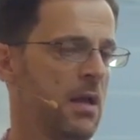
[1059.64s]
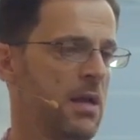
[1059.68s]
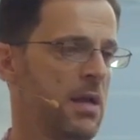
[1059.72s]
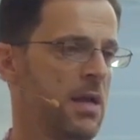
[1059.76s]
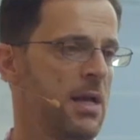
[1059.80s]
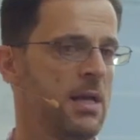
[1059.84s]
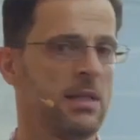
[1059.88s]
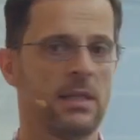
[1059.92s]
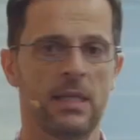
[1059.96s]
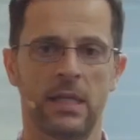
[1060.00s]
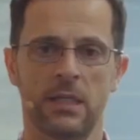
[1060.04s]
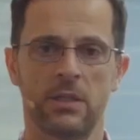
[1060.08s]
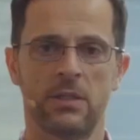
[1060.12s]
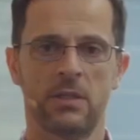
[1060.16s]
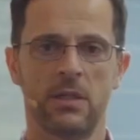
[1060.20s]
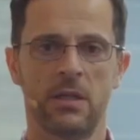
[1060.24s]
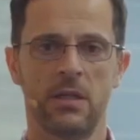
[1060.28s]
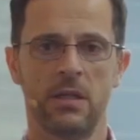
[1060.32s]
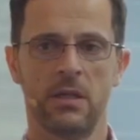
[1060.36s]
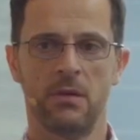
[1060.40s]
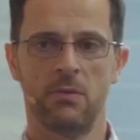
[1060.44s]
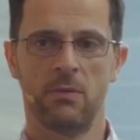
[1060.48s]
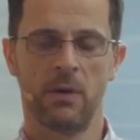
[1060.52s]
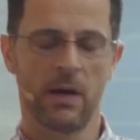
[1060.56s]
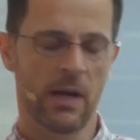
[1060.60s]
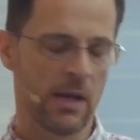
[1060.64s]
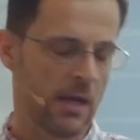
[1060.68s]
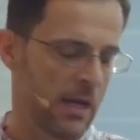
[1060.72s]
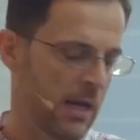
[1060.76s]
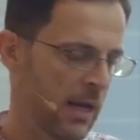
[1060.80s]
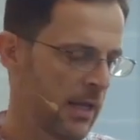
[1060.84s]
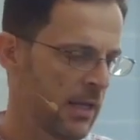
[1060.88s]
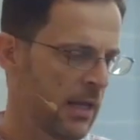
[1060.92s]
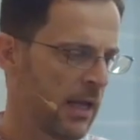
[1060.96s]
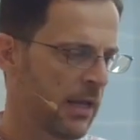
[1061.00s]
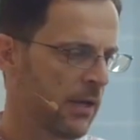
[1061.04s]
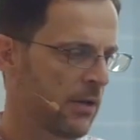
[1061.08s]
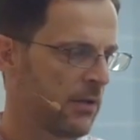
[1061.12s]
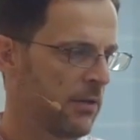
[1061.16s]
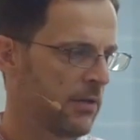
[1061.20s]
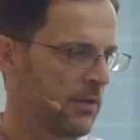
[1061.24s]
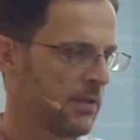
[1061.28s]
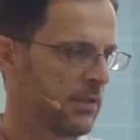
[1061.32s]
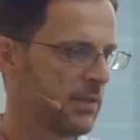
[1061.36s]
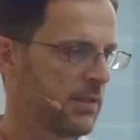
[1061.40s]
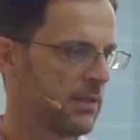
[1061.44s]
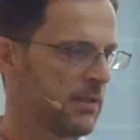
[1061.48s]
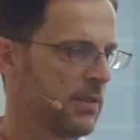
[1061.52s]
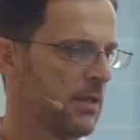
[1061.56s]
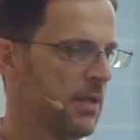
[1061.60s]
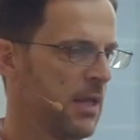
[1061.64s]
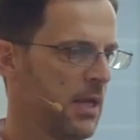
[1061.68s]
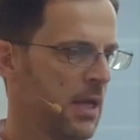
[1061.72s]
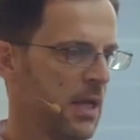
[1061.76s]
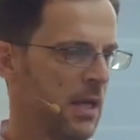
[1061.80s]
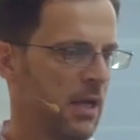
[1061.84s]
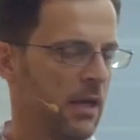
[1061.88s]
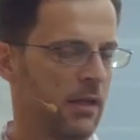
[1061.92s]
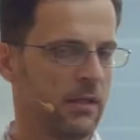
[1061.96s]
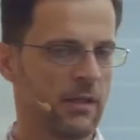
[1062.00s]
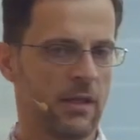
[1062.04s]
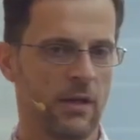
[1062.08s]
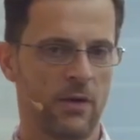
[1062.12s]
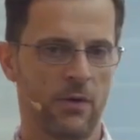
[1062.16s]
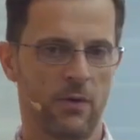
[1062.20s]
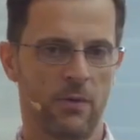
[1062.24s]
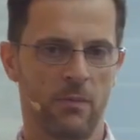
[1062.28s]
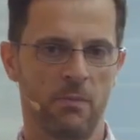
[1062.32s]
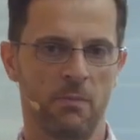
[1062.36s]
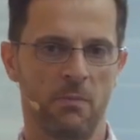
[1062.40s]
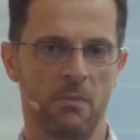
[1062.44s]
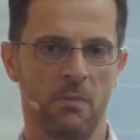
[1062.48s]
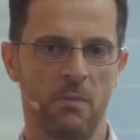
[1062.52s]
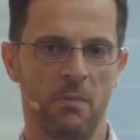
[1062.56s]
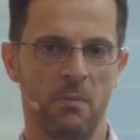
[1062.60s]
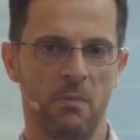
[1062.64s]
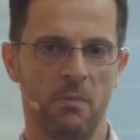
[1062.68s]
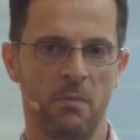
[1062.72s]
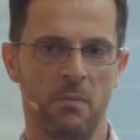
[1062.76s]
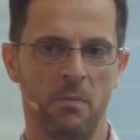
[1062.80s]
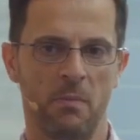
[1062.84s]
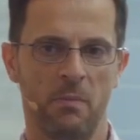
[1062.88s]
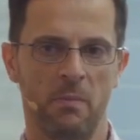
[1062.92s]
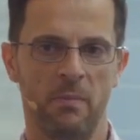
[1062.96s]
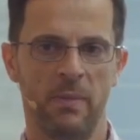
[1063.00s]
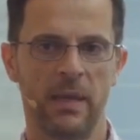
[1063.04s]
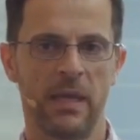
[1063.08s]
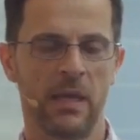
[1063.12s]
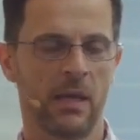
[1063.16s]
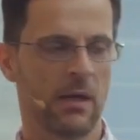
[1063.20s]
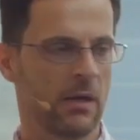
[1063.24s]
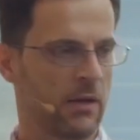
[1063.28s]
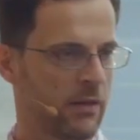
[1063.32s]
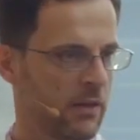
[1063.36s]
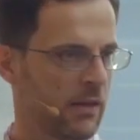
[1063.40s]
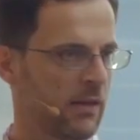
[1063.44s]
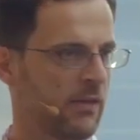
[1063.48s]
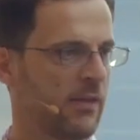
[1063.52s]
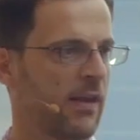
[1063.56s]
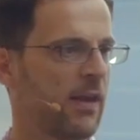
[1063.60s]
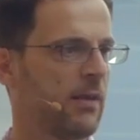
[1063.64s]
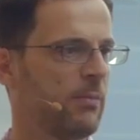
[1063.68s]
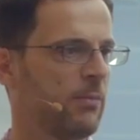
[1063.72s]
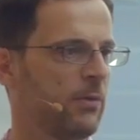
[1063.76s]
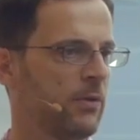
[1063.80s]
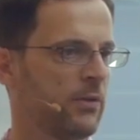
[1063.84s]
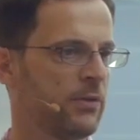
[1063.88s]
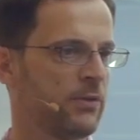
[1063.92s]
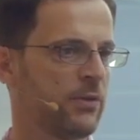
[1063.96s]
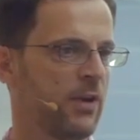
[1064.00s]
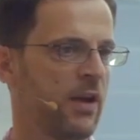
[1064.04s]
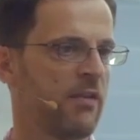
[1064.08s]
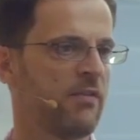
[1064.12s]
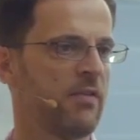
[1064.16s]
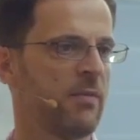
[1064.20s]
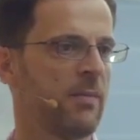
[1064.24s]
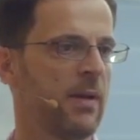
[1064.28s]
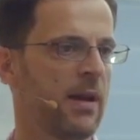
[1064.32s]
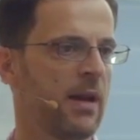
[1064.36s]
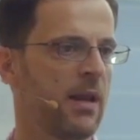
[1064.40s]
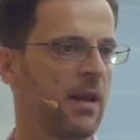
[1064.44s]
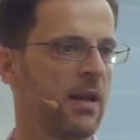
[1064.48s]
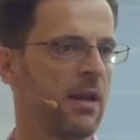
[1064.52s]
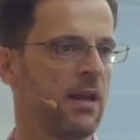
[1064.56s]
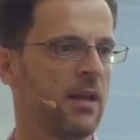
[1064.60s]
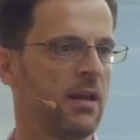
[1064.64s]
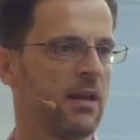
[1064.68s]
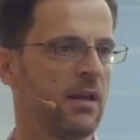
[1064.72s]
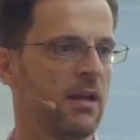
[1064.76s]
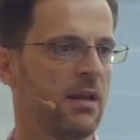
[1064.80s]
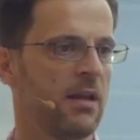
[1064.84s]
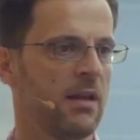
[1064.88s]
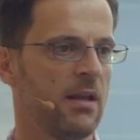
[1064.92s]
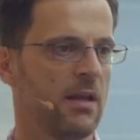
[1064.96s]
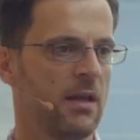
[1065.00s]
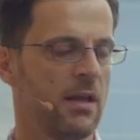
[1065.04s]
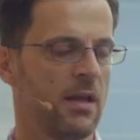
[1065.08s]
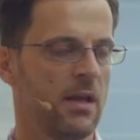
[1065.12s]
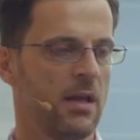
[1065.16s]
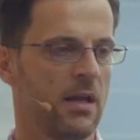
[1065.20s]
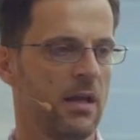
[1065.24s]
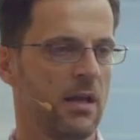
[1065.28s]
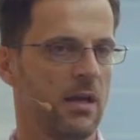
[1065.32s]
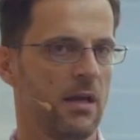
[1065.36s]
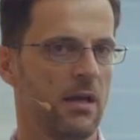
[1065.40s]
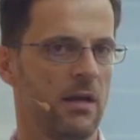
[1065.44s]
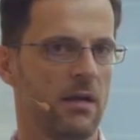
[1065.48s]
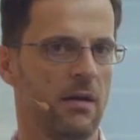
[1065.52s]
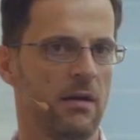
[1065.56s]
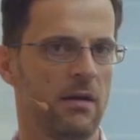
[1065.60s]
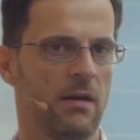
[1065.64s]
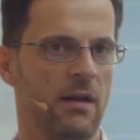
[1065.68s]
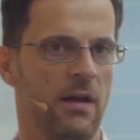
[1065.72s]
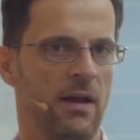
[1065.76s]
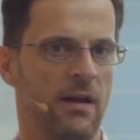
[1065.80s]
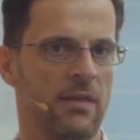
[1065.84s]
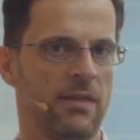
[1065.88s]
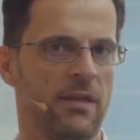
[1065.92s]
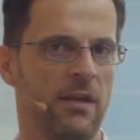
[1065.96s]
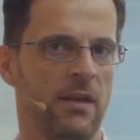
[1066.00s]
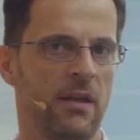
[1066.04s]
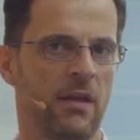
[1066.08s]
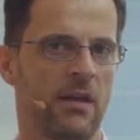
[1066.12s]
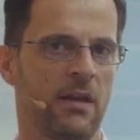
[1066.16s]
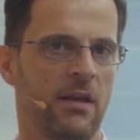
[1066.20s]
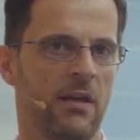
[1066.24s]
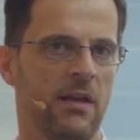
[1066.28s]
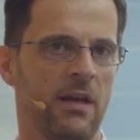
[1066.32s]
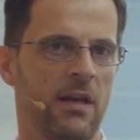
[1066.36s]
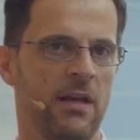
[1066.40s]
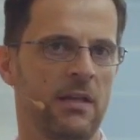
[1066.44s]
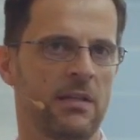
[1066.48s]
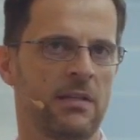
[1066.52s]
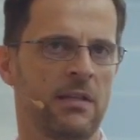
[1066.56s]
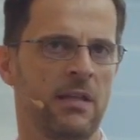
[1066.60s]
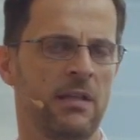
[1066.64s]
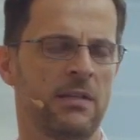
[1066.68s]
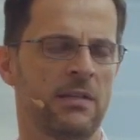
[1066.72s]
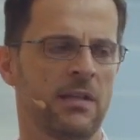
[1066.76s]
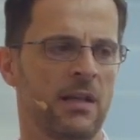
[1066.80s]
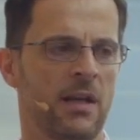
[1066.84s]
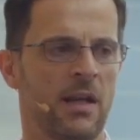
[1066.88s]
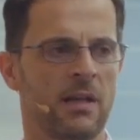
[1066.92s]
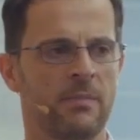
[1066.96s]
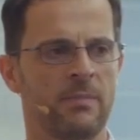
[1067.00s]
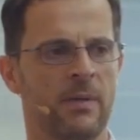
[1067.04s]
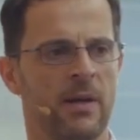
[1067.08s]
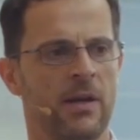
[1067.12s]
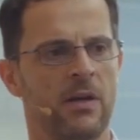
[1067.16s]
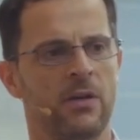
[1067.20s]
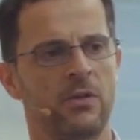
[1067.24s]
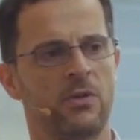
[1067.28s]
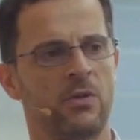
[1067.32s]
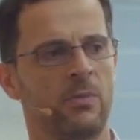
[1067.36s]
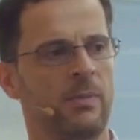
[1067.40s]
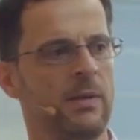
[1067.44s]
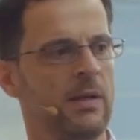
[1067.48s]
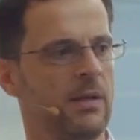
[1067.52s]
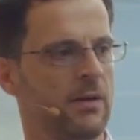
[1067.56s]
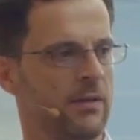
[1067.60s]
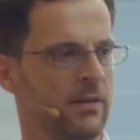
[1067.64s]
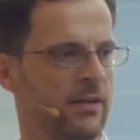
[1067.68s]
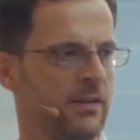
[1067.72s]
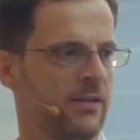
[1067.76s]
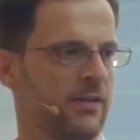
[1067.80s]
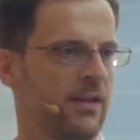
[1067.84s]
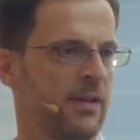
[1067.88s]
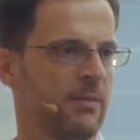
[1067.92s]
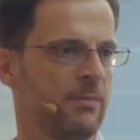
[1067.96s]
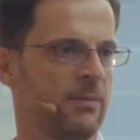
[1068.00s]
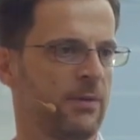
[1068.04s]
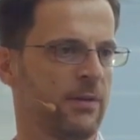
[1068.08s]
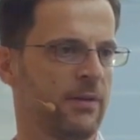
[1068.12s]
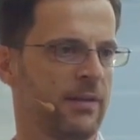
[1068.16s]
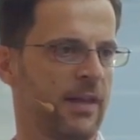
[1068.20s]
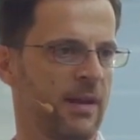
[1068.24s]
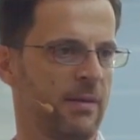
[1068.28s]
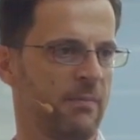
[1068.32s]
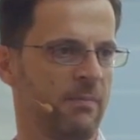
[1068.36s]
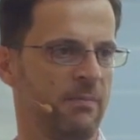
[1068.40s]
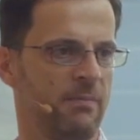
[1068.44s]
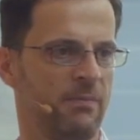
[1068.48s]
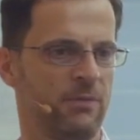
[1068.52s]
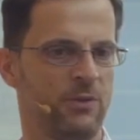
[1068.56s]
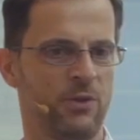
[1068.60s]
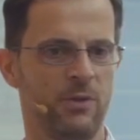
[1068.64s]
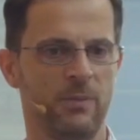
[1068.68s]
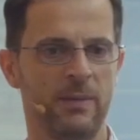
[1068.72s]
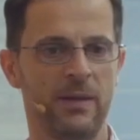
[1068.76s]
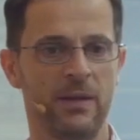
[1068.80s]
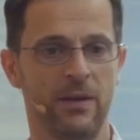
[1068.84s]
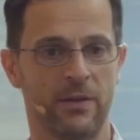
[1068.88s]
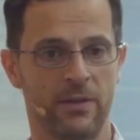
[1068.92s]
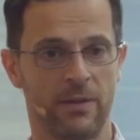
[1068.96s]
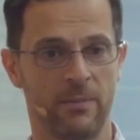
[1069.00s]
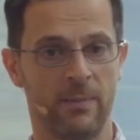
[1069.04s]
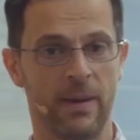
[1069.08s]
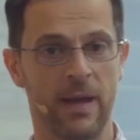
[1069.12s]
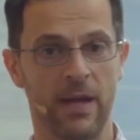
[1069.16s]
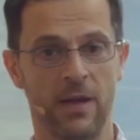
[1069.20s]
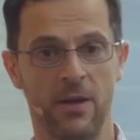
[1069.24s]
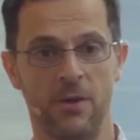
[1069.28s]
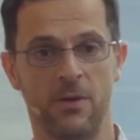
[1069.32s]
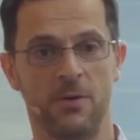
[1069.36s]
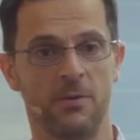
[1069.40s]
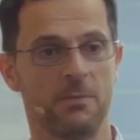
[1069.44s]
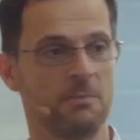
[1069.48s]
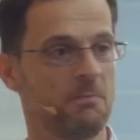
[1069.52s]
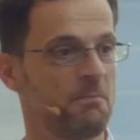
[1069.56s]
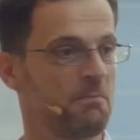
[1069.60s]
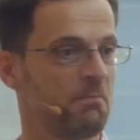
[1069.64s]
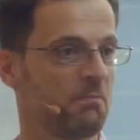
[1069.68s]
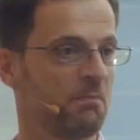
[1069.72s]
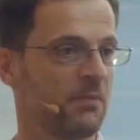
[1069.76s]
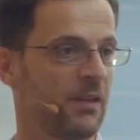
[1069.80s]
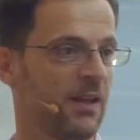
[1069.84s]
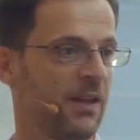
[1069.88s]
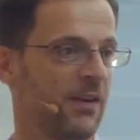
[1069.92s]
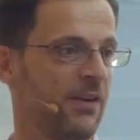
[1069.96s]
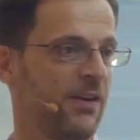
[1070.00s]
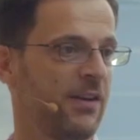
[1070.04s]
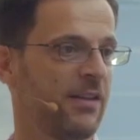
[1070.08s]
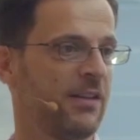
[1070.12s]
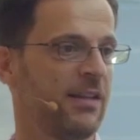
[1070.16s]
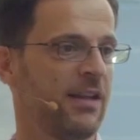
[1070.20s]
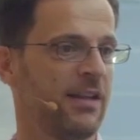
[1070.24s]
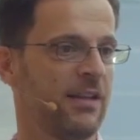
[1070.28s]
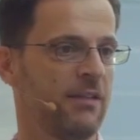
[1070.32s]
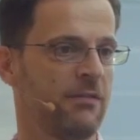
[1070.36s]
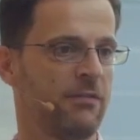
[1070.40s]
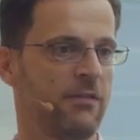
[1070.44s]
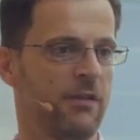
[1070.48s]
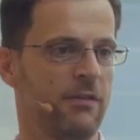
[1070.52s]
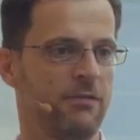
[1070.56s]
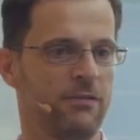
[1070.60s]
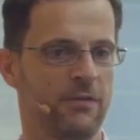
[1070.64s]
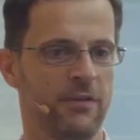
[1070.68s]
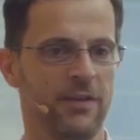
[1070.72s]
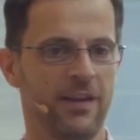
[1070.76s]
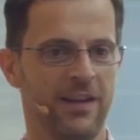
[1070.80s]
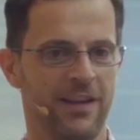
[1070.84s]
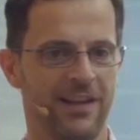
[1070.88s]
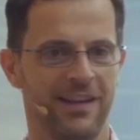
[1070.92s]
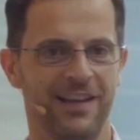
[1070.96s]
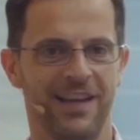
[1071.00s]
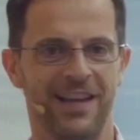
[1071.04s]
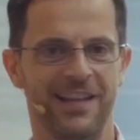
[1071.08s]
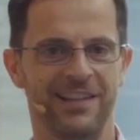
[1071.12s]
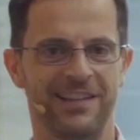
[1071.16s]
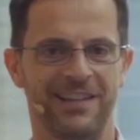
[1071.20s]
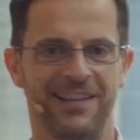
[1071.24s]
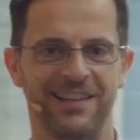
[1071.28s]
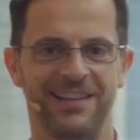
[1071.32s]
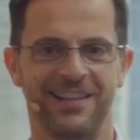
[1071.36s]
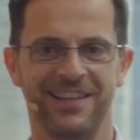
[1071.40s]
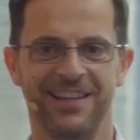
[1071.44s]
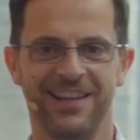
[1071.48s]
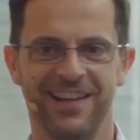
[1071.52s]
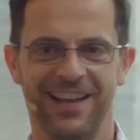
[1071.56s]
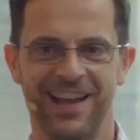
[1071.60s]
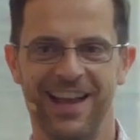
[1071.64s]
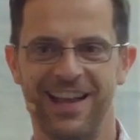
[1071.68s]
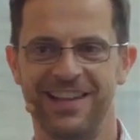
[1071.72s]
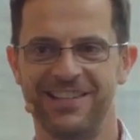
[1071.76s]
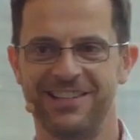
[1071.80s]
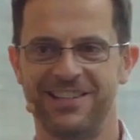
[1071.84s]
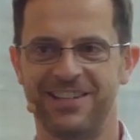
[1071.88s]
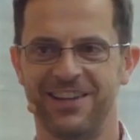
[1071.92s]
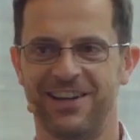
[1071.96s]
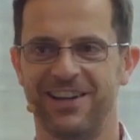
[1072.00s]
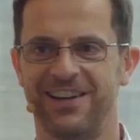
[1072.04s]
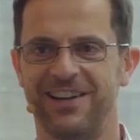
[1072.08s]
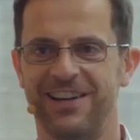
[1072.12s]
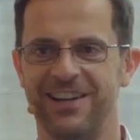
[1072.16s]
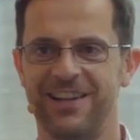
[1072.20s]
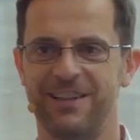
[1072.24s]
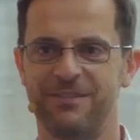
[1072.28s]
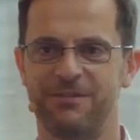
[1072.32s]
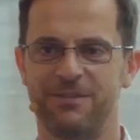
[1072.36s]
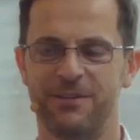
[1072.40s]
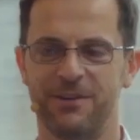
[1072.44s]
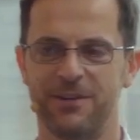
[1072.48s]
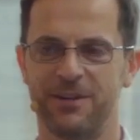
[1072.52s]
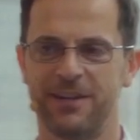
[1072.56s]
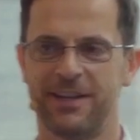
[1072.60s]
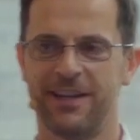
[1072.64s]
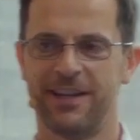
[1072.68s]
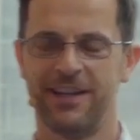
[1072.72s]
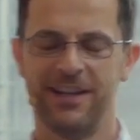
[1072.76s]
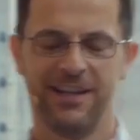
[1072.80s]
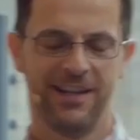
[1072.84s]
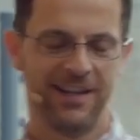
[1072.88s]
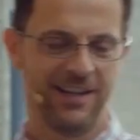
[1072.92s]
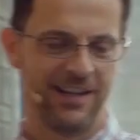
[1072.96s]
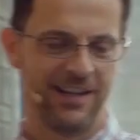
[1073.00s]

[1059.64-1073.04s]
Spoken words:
and actually what I call this, you know, being on the table. So everybody, I think it's a lot better to be on the table than to be on the menu, right? And and generally, if you look